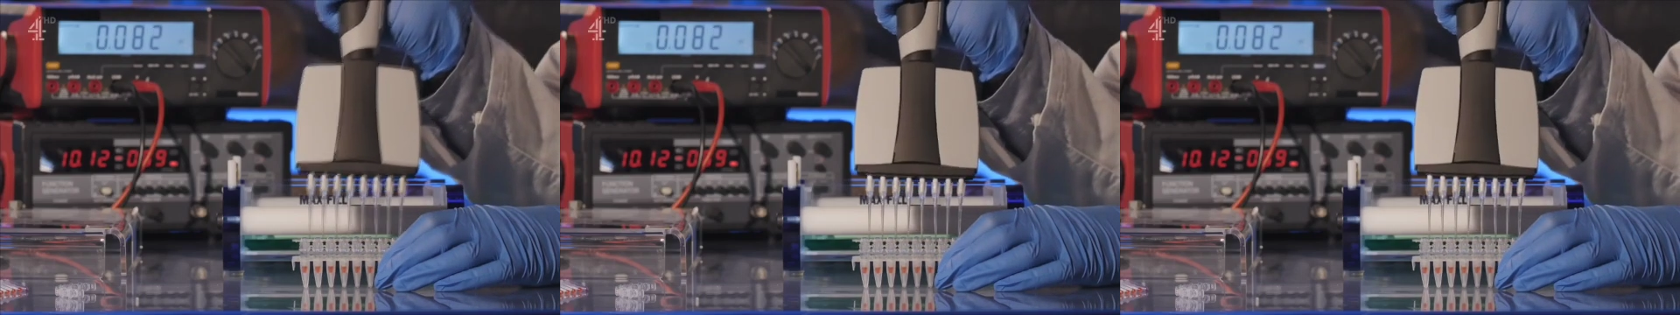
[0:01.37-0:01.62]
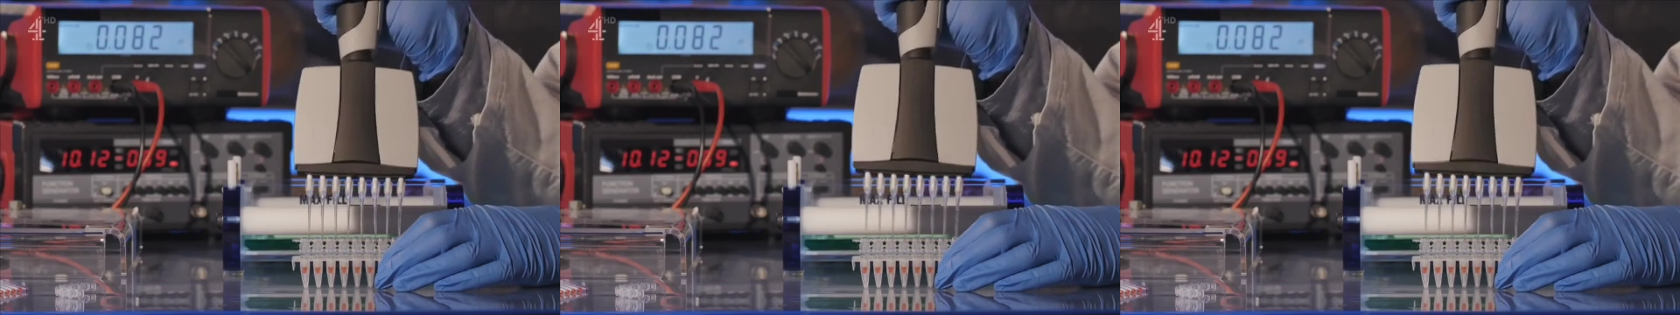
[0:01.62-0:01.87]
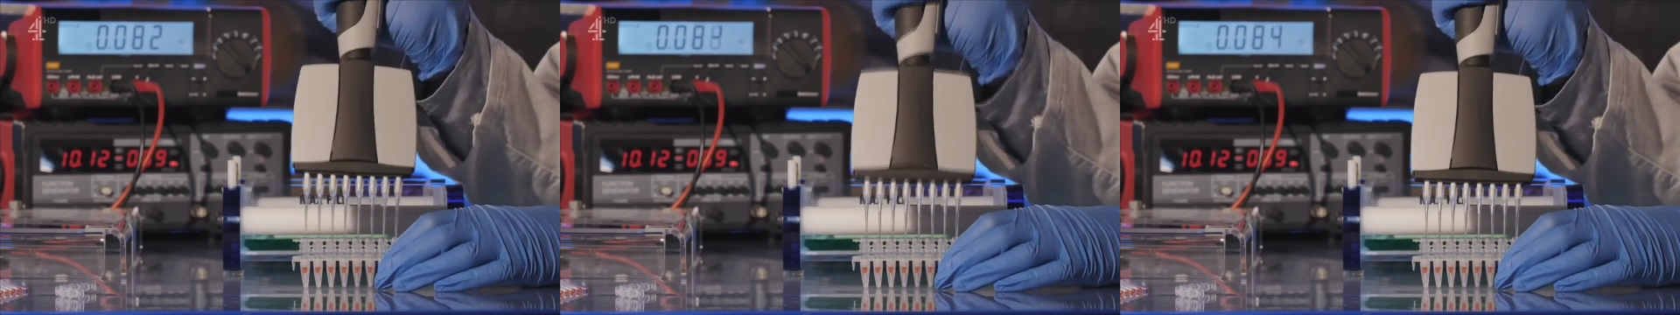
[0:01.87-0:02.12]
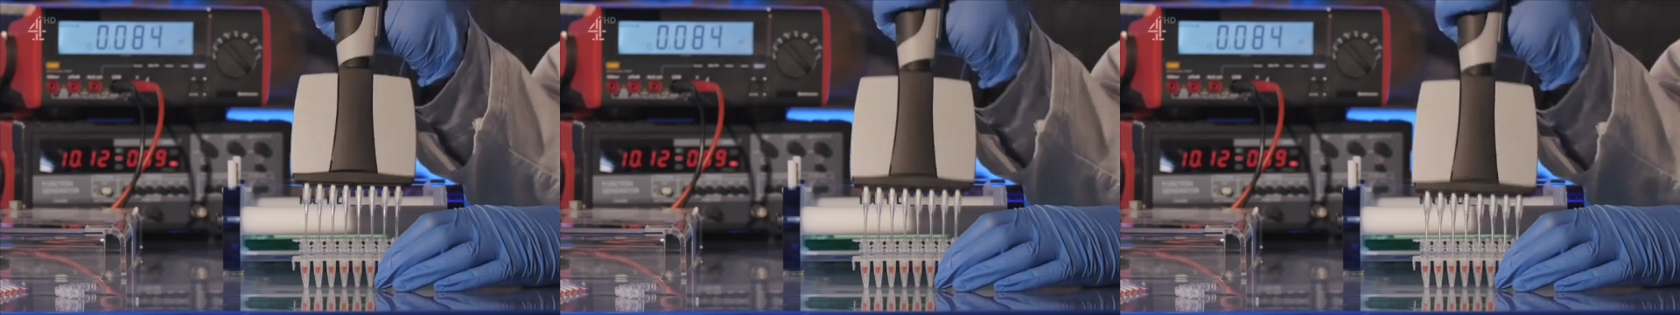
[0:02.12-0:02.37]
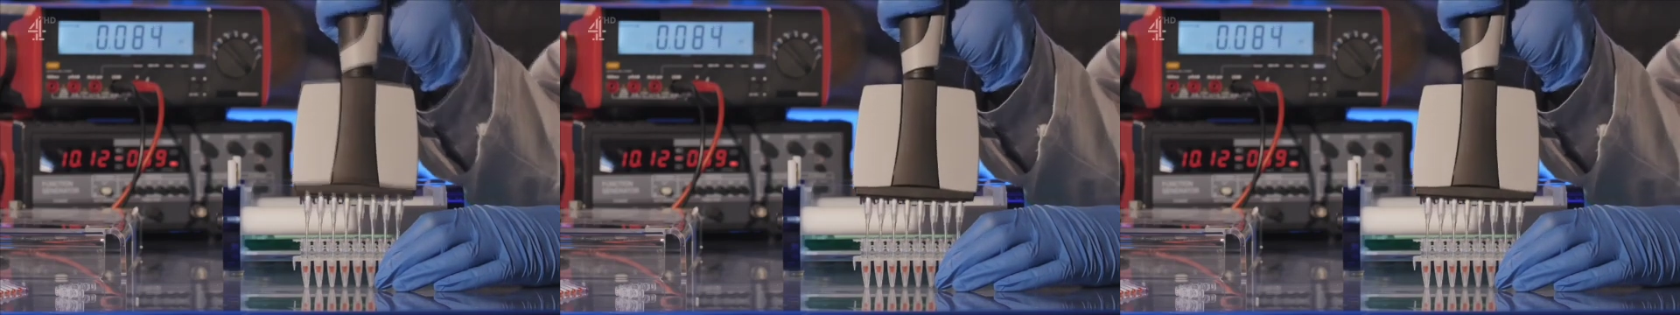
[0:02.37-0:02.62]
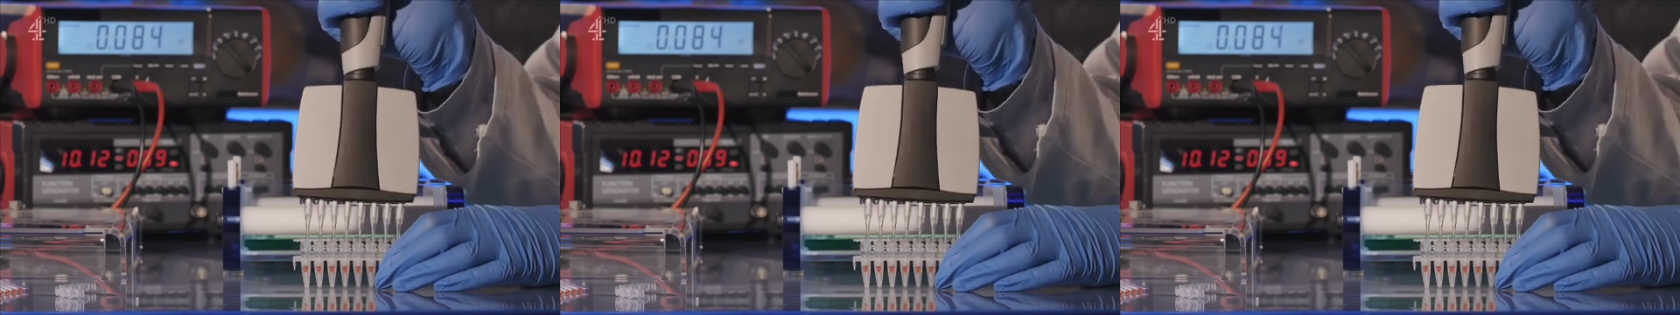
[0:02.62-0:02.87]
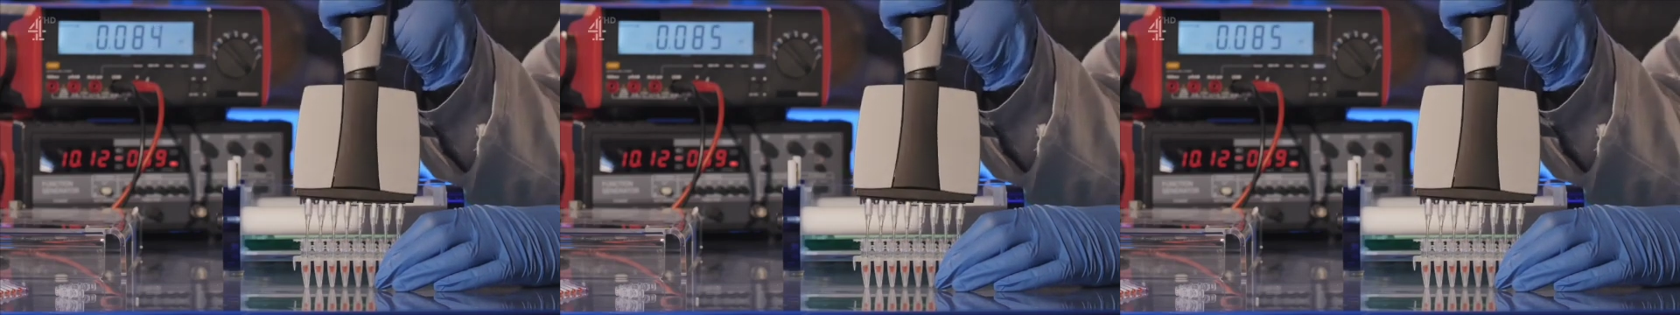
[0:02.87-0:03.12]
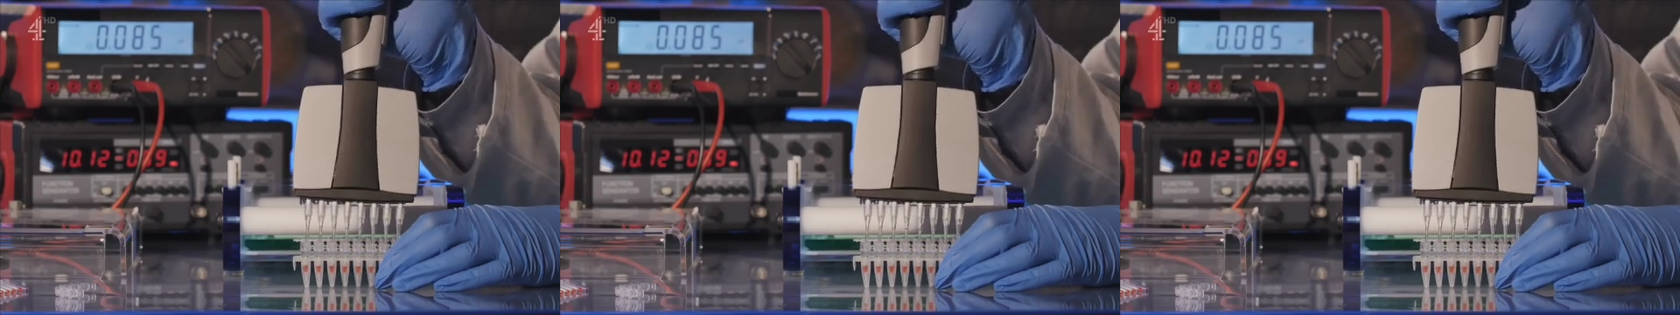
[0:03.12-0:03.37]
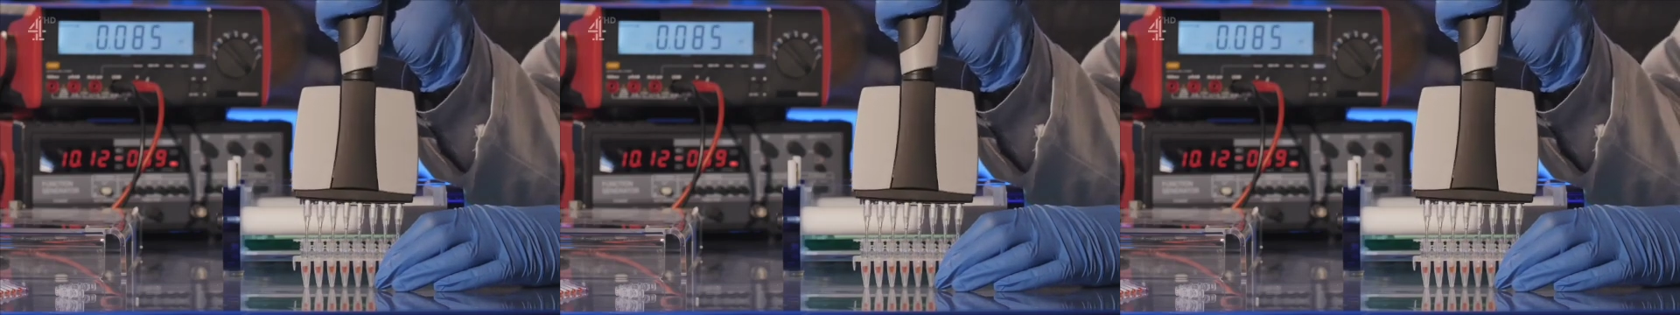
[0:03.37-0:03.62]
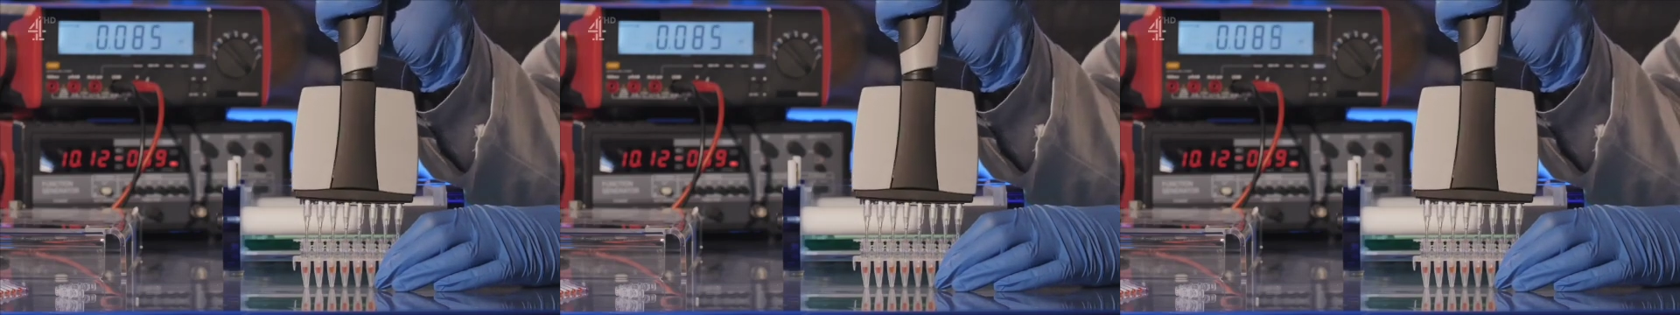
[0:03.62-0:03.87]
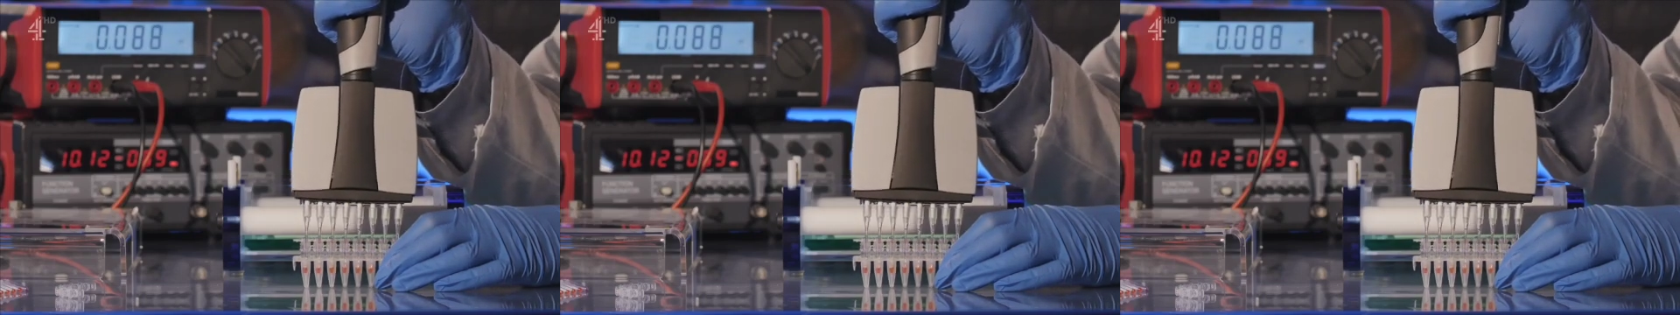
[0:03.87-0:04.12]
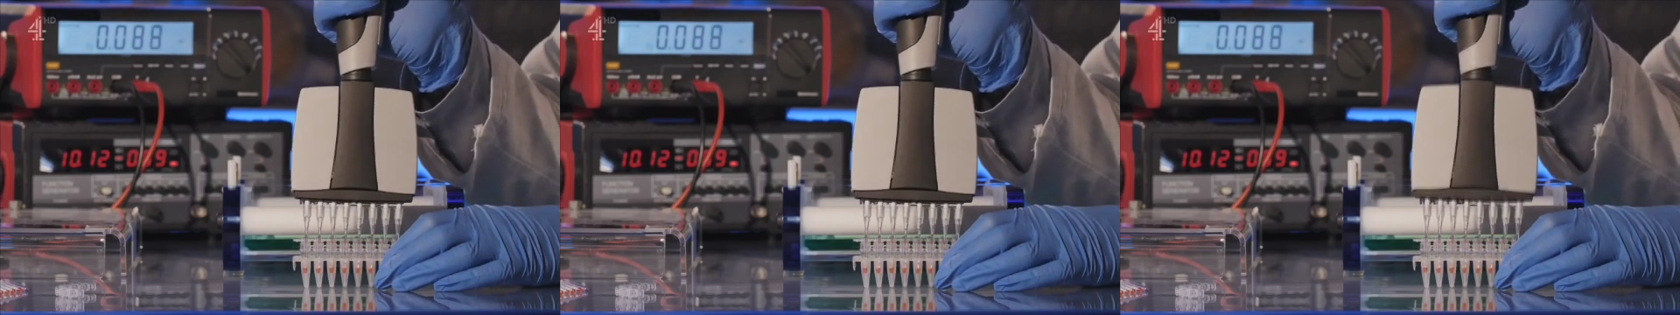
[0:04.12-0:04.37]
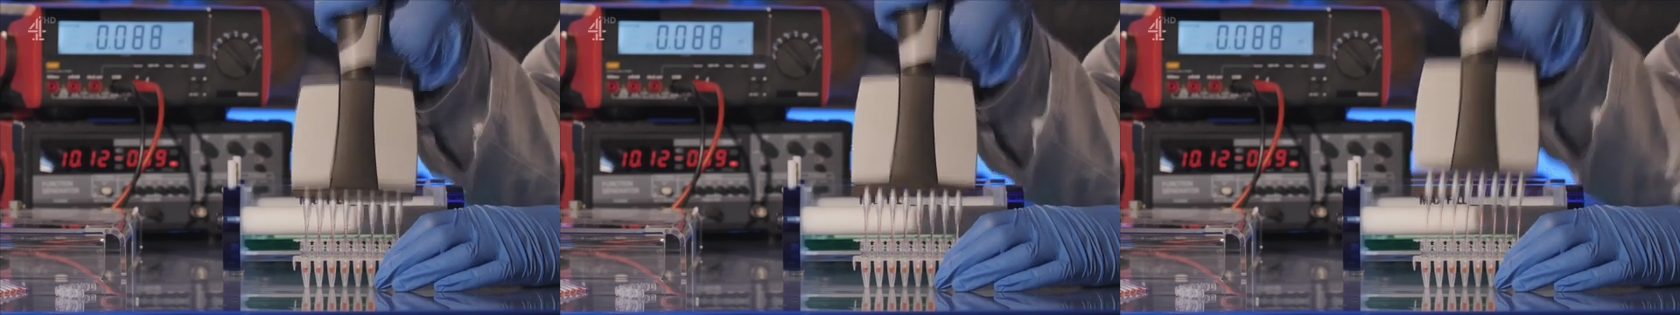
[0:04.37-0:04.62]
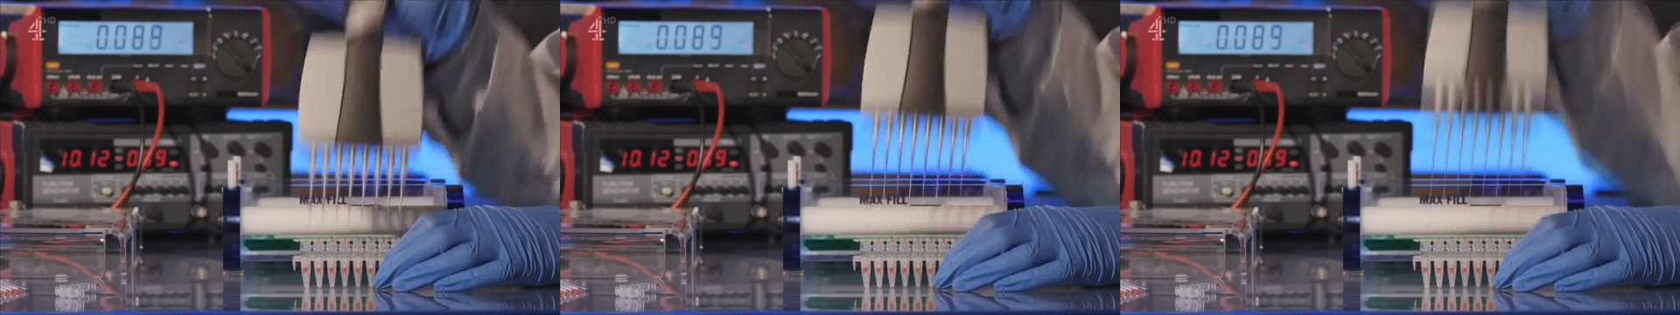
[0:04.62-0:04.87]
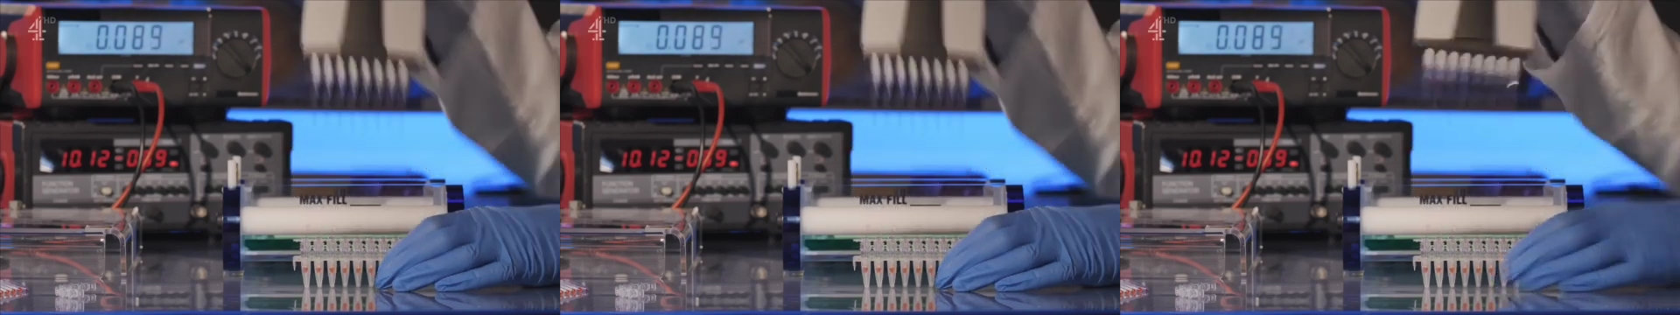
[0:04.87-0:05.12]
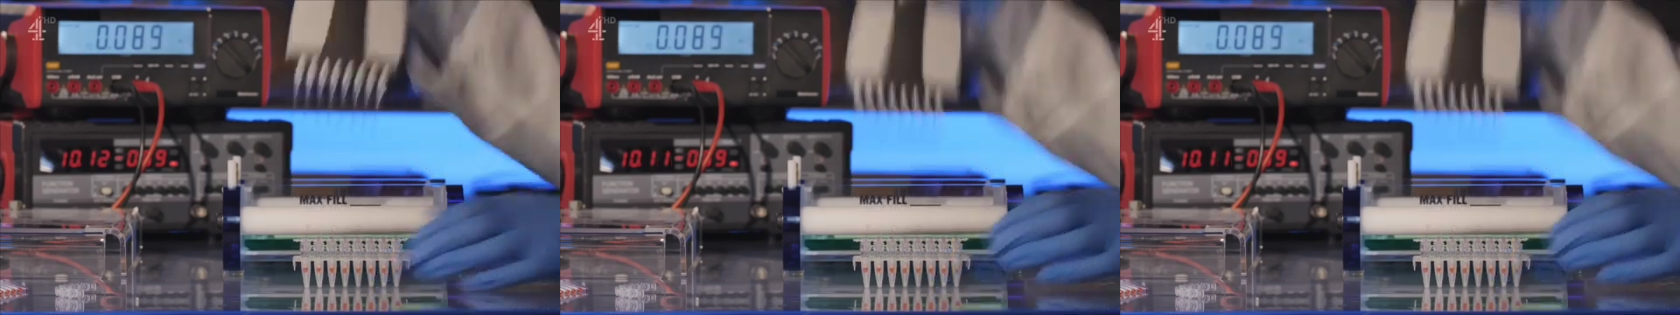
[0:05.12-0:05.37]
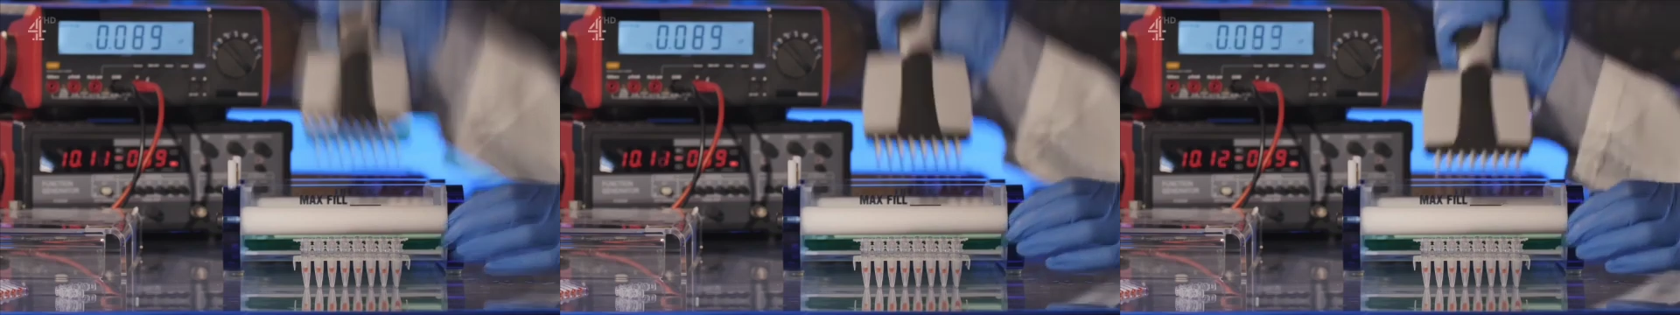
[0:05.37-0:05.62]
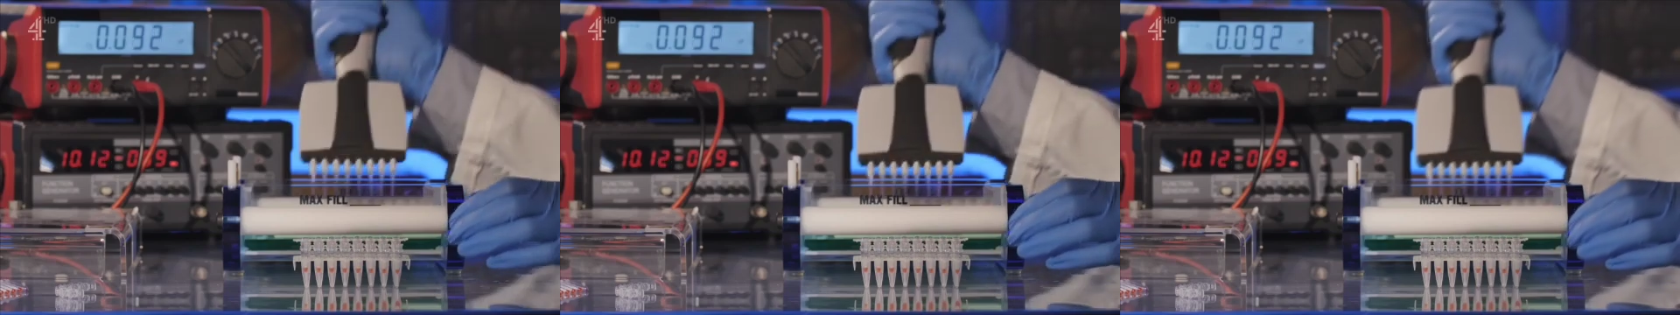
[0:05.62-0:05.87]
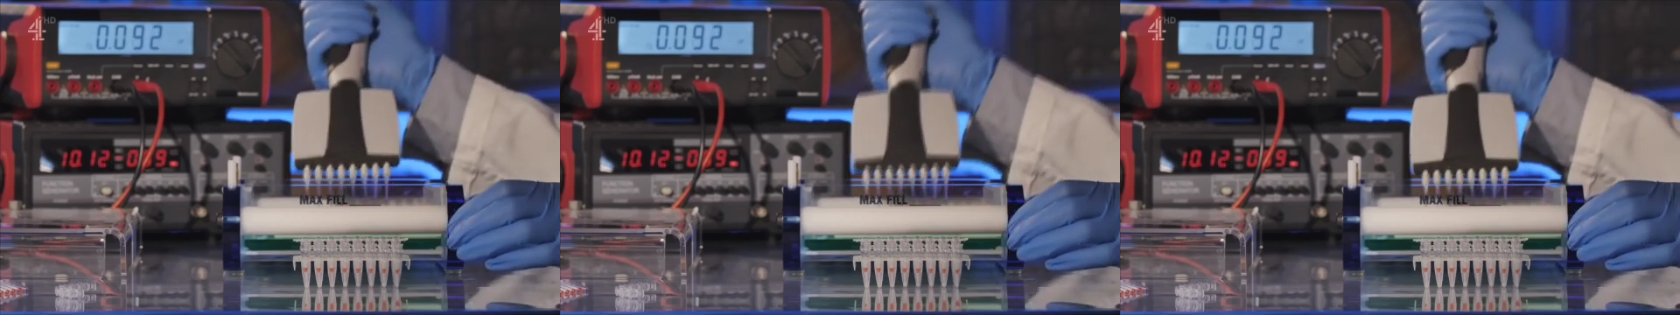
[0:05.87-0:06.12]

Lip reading: No face is visible, so there are no lips to read.